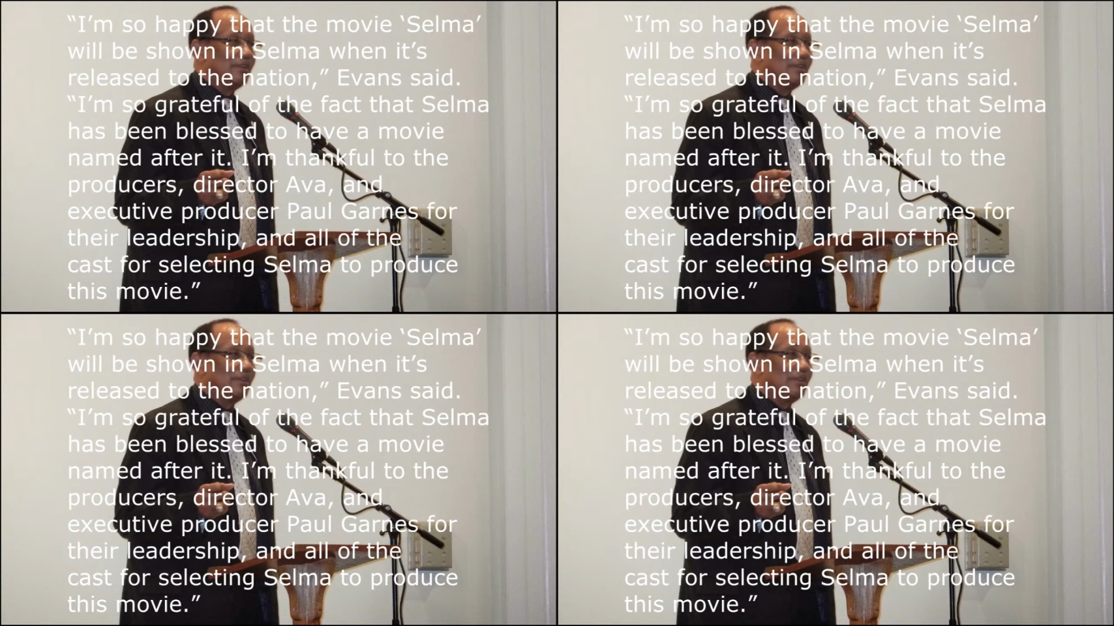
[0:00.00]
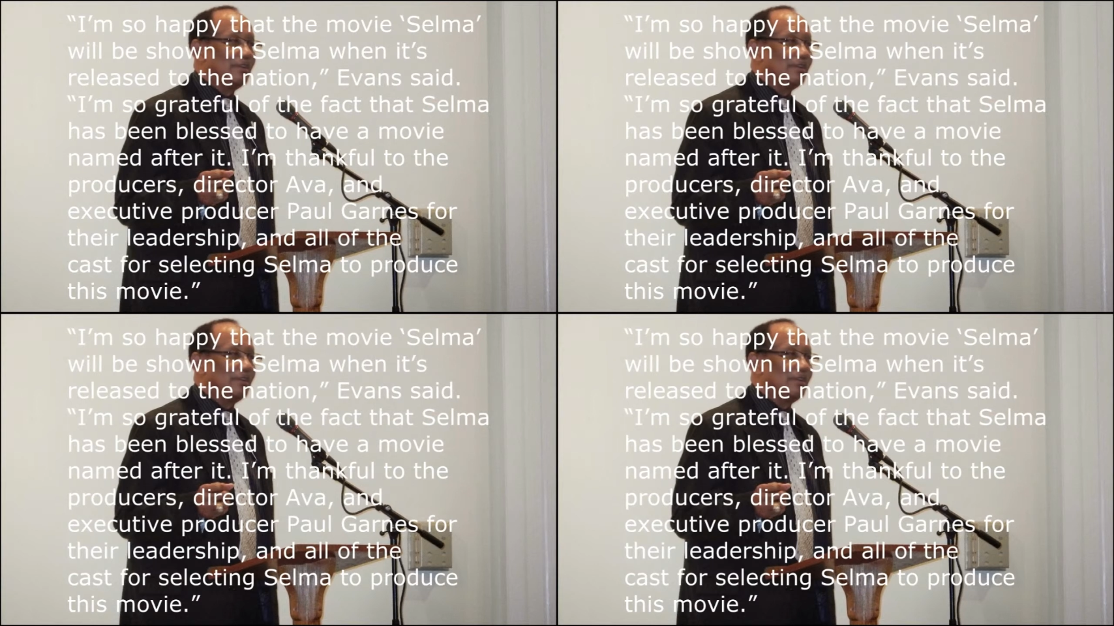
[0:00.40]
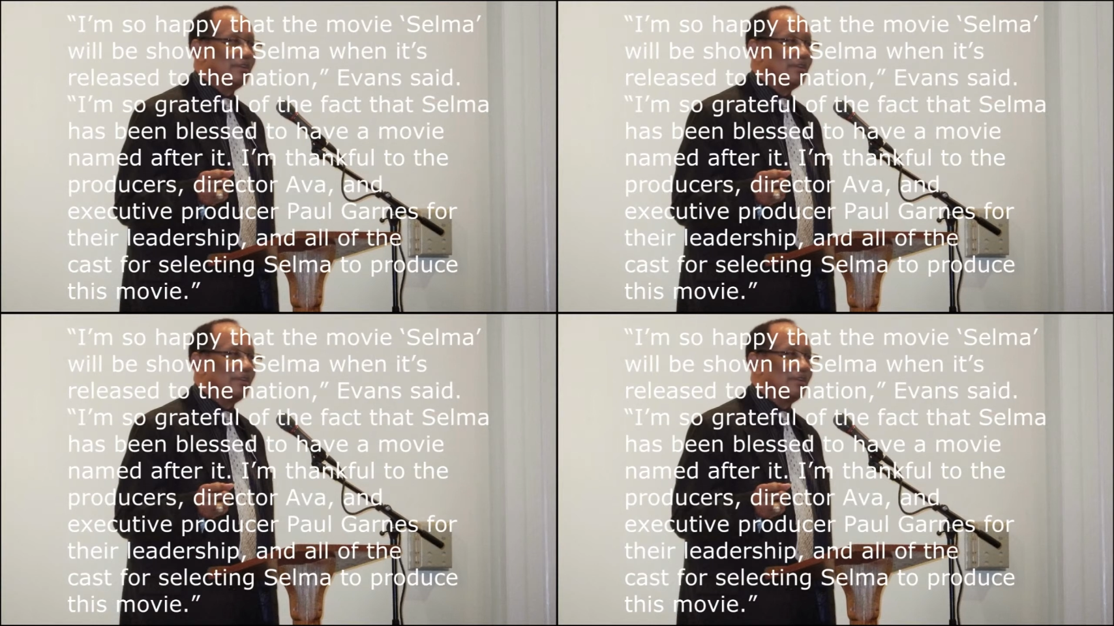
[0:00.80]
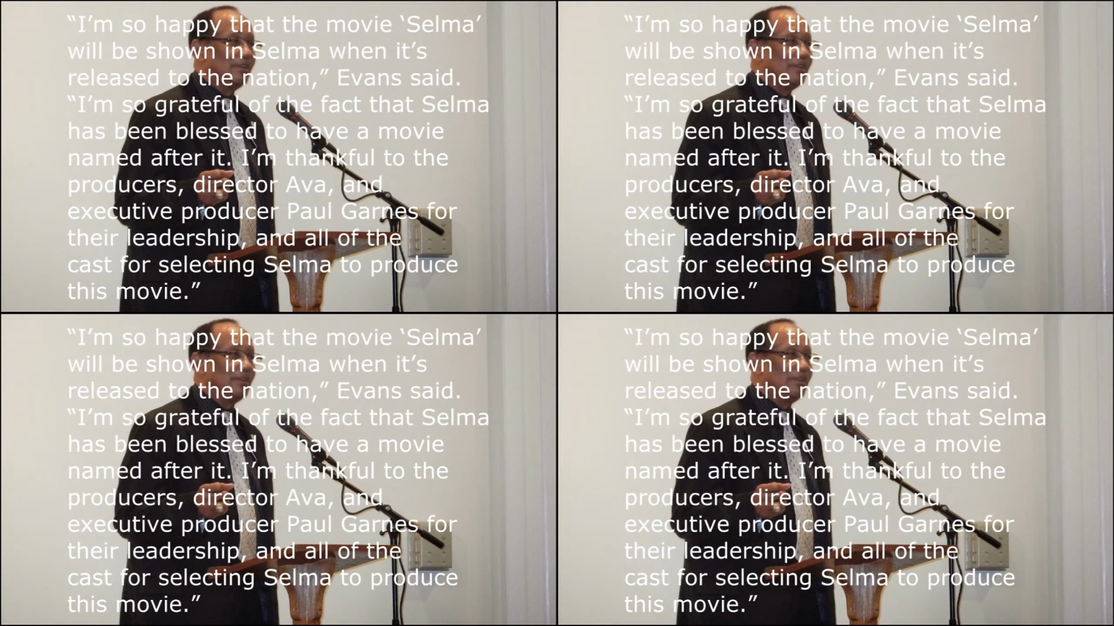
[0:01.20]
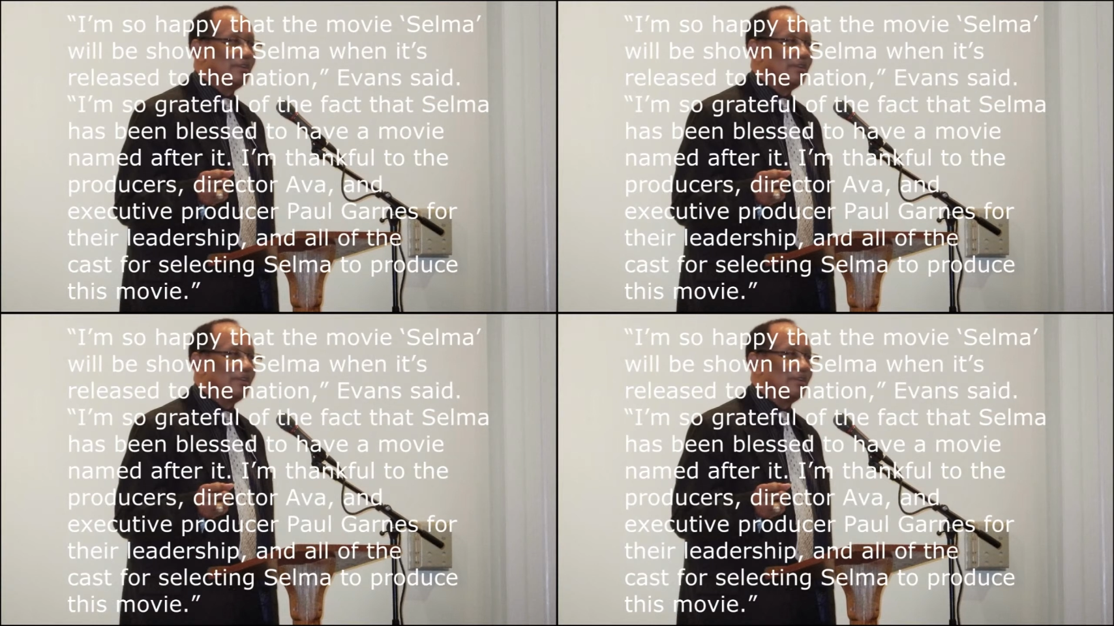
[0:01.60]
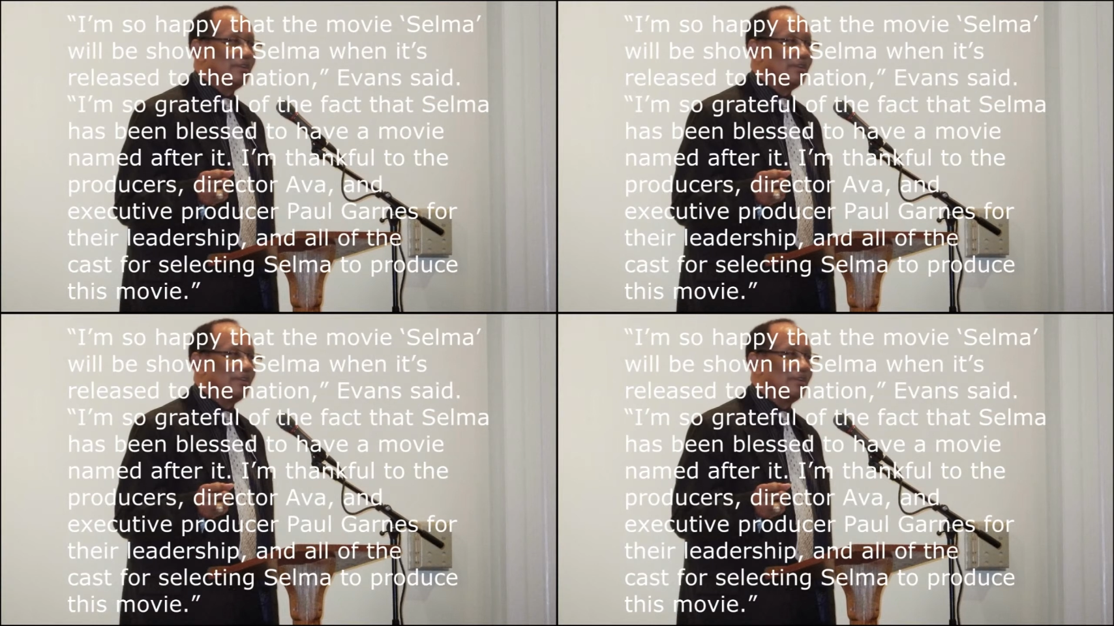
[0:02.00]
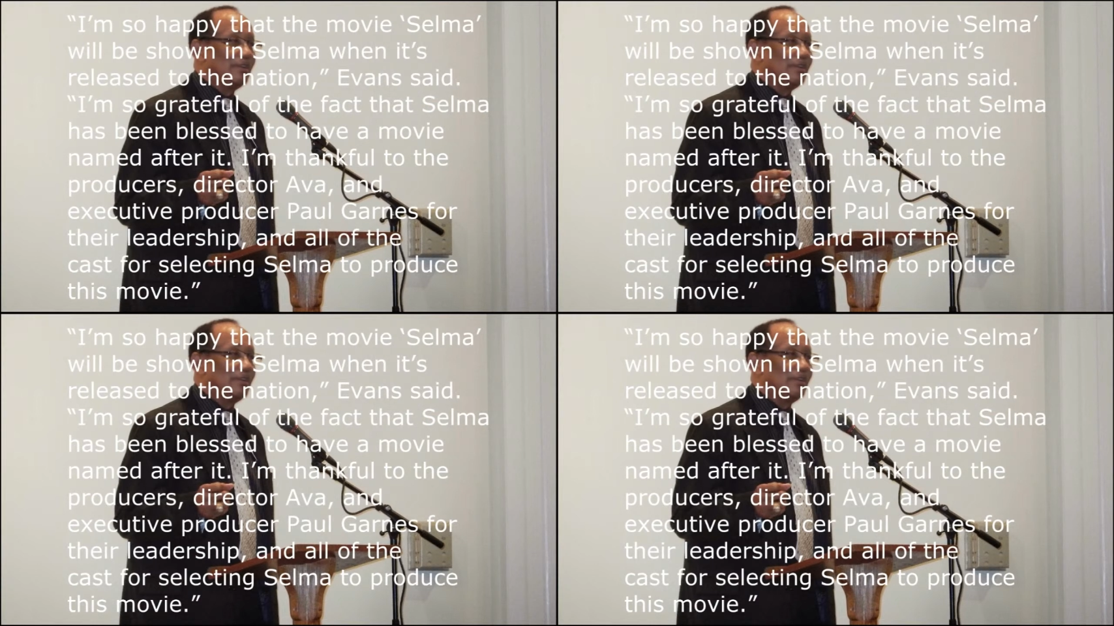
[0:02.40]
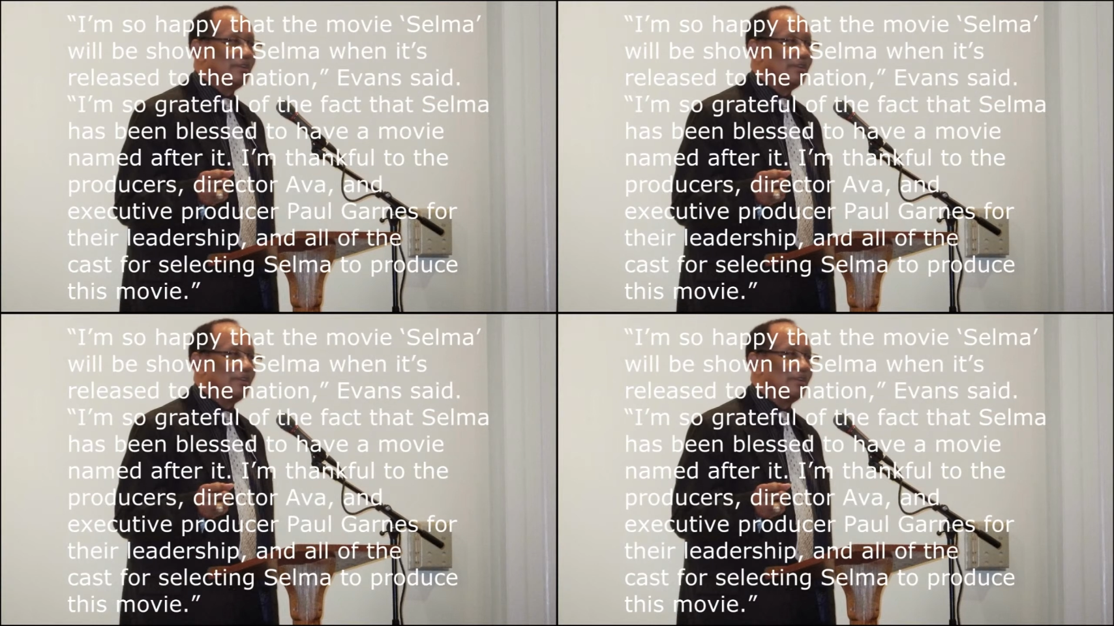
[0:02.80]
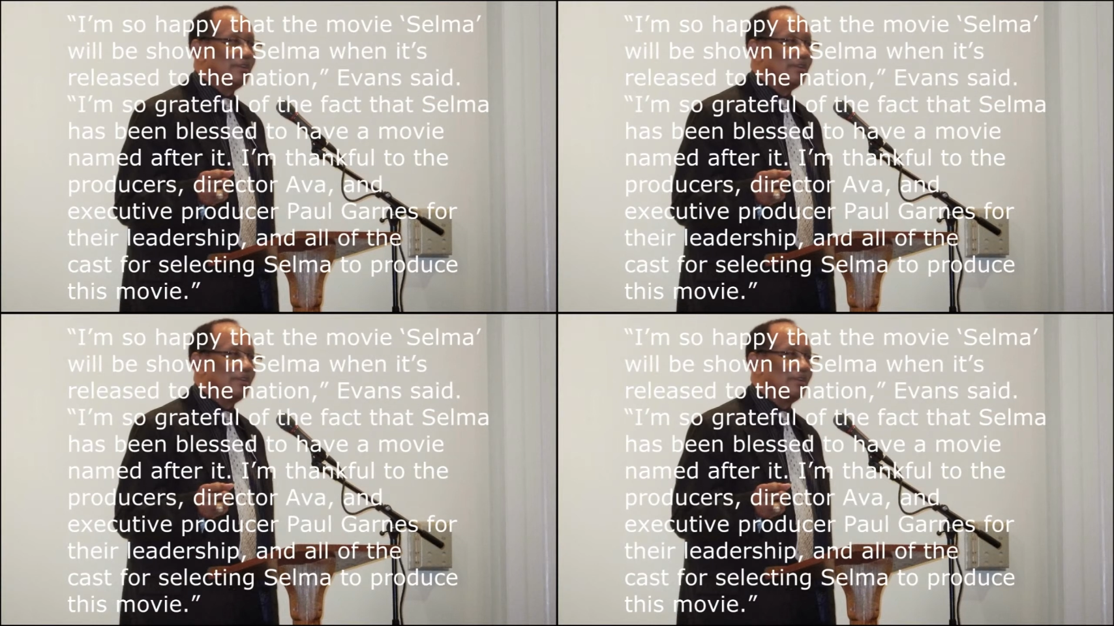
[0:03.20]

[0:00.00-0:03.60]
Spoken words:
Nobody's mouth can be seen.